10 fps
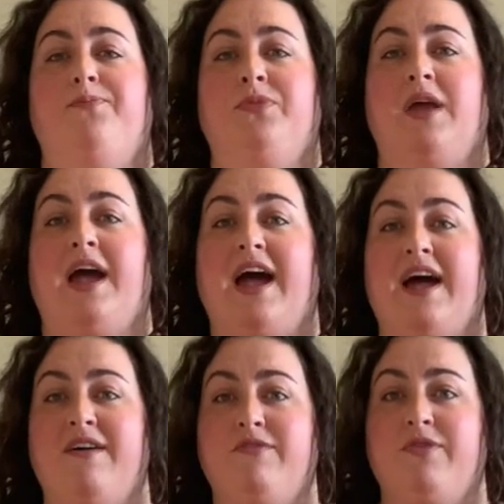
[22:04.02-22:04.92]

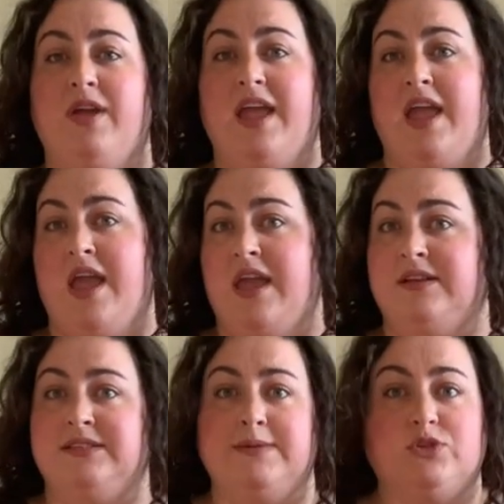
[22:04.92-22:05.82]
have a
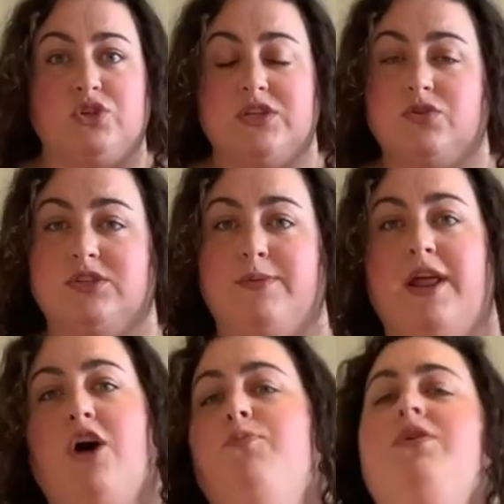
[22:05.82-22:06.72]
seamstress or someone
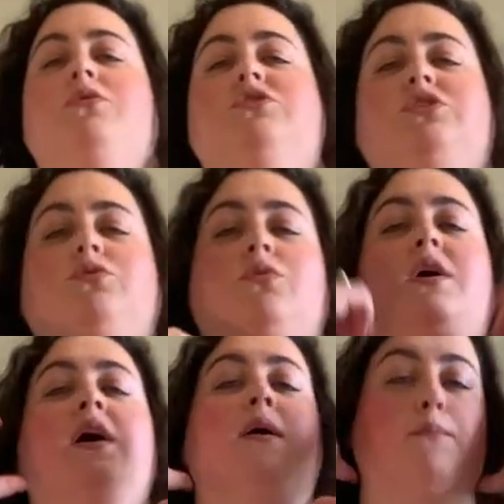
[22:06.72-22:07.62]
help you to
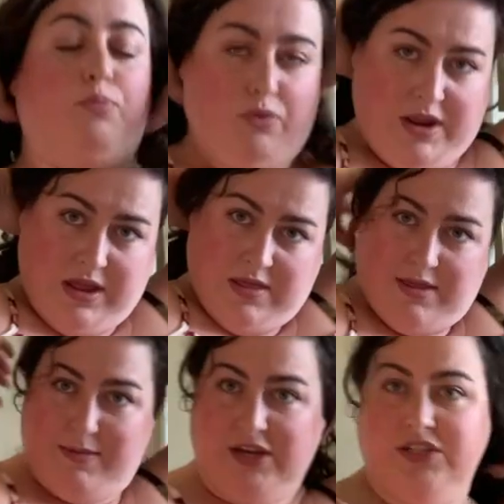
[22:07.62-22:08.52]
bring
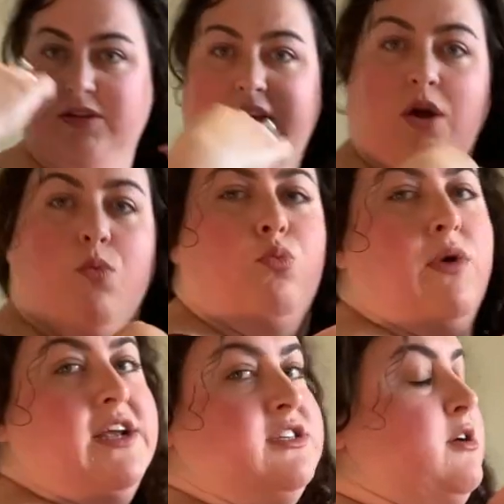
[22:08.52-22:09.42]
them into like a racer